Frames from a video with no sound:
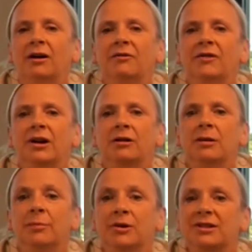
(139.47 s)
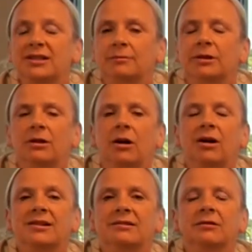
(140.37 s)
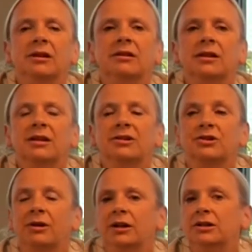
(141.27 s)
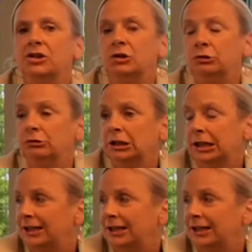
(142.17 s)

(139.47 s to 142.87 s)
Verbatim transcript: a very burdensome and costly thing to try to do.